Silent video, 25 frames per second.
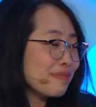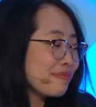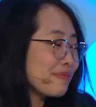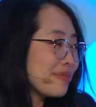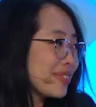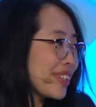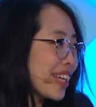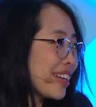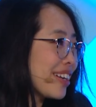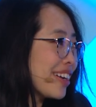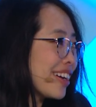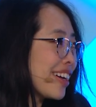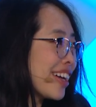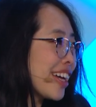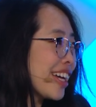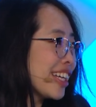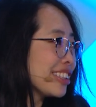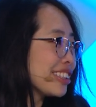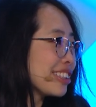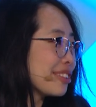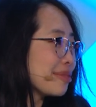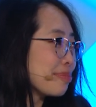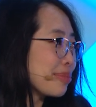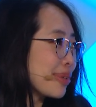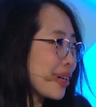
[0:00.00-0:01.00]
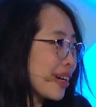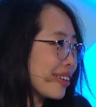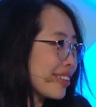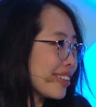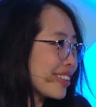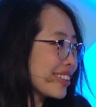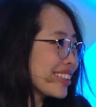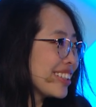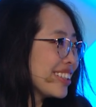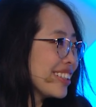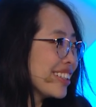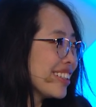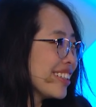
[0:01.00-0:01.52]
data as a
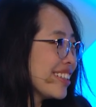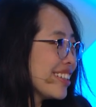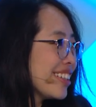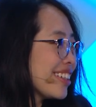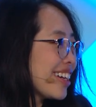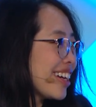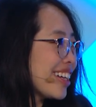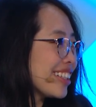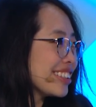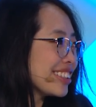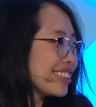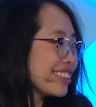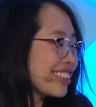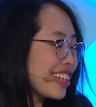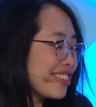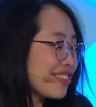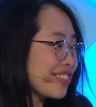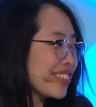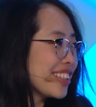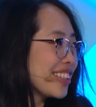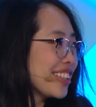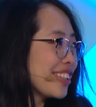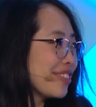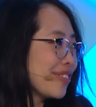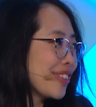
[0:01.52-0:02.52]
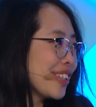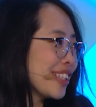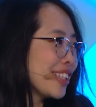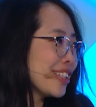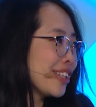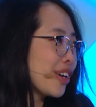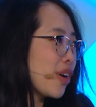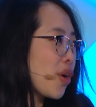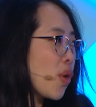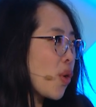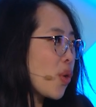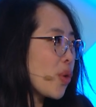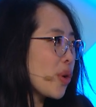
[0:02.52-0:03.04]
product has definitely been a
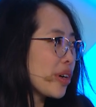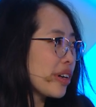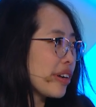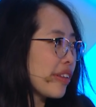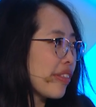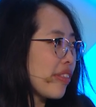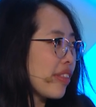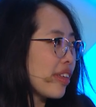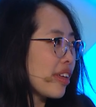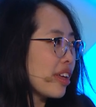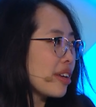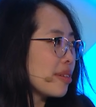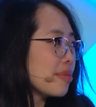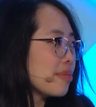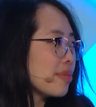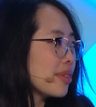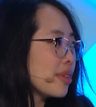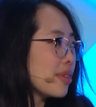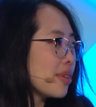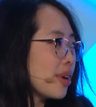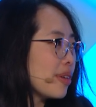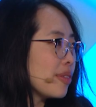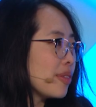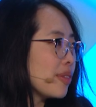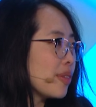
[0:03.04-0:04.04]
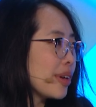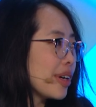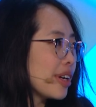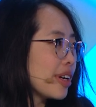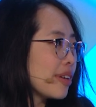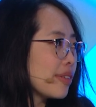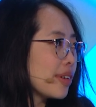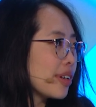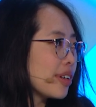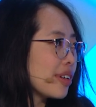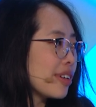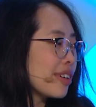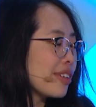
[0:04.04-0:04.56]
core theme of
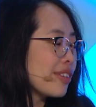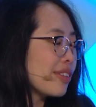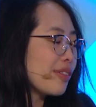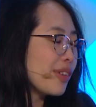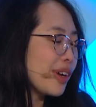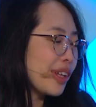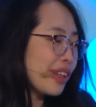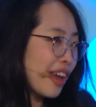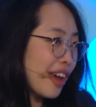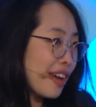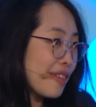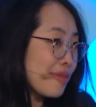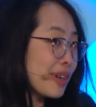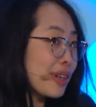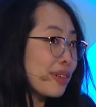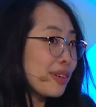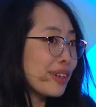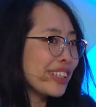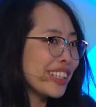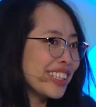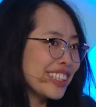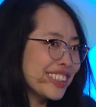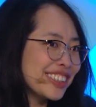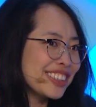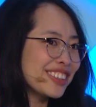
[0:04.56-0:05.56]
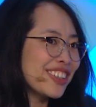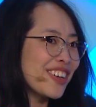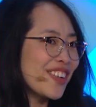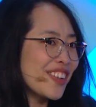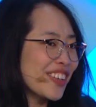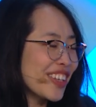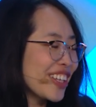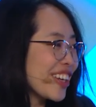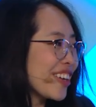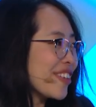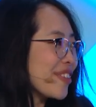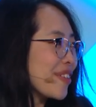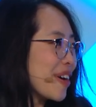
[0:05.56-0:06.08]
what everyone is
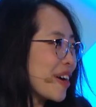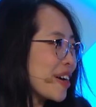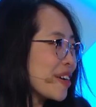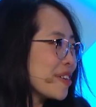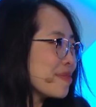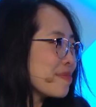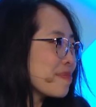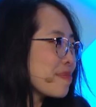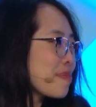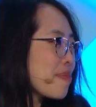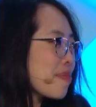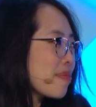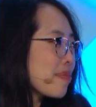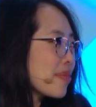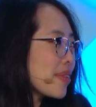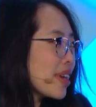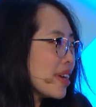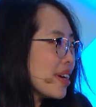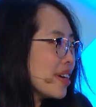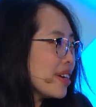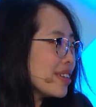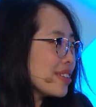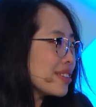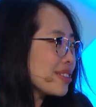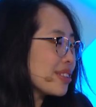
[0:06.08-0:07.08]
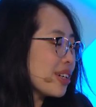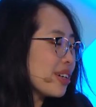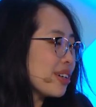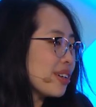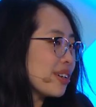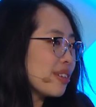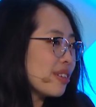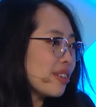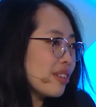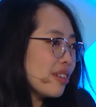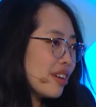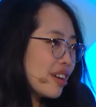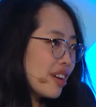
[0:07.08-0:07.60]
talking about.
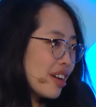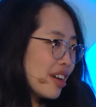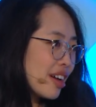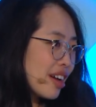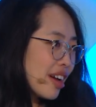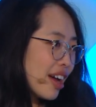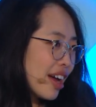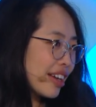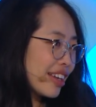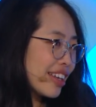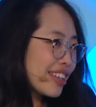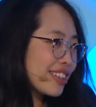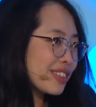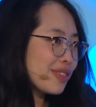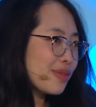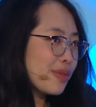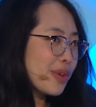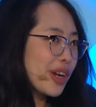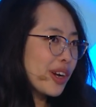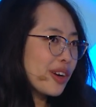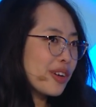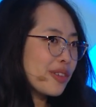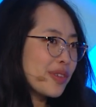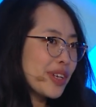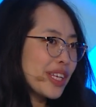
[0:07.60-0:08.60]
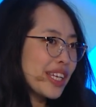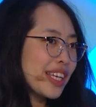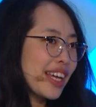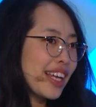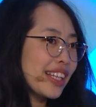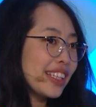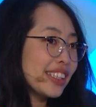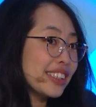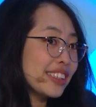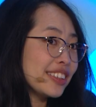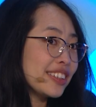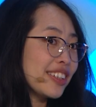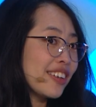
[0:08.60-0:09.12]
So I guess where we
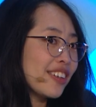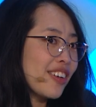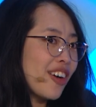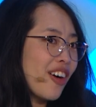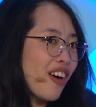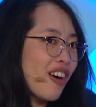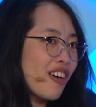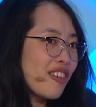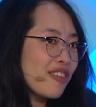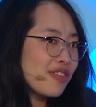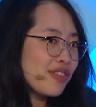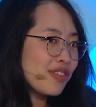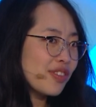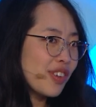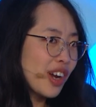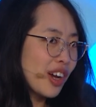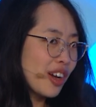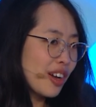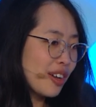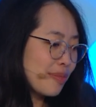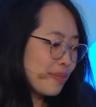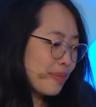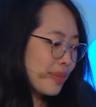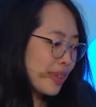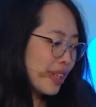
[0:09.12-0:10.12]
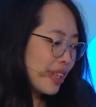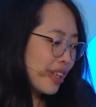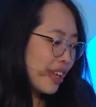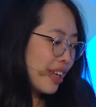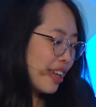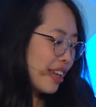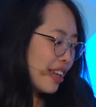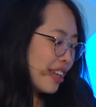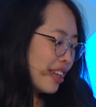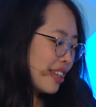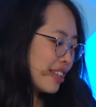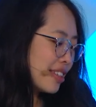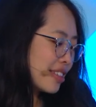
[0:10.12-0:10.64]
can start off from
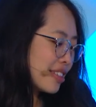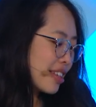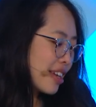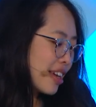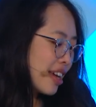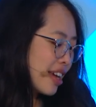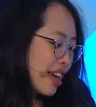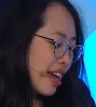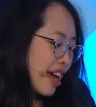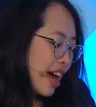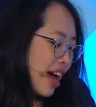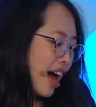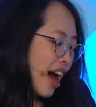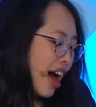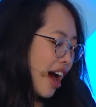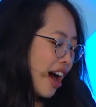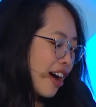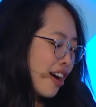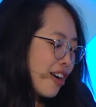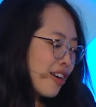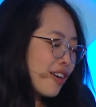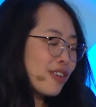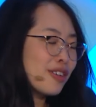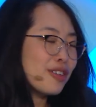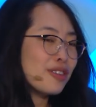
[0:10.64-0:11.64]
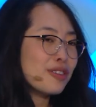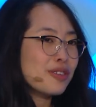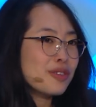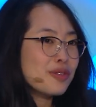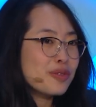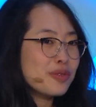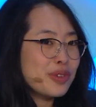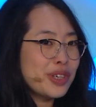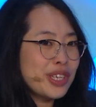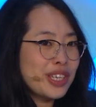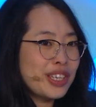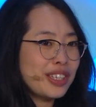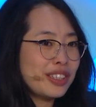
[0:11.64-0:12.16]
is how
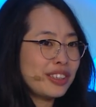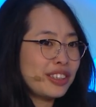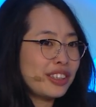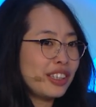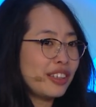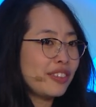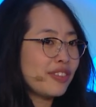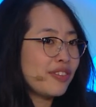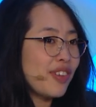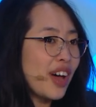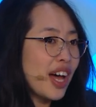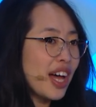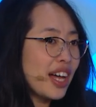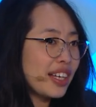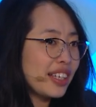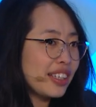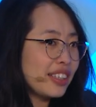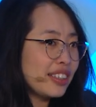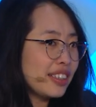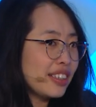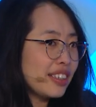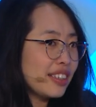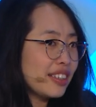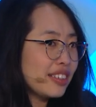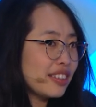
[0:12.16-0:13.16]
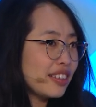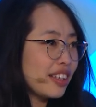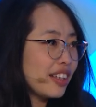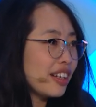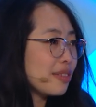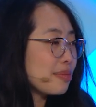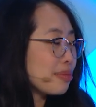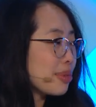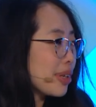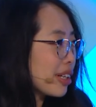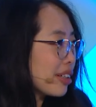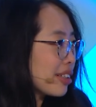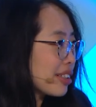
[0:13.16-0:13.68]
we define data
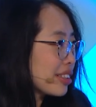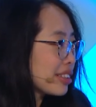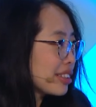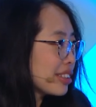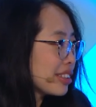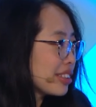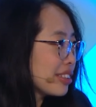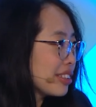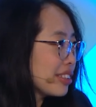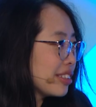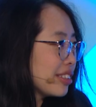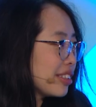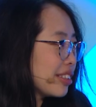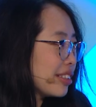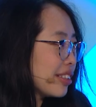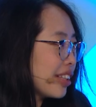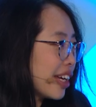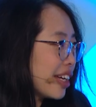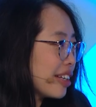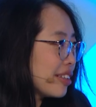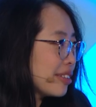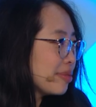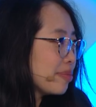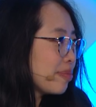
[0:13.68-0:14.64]
products today.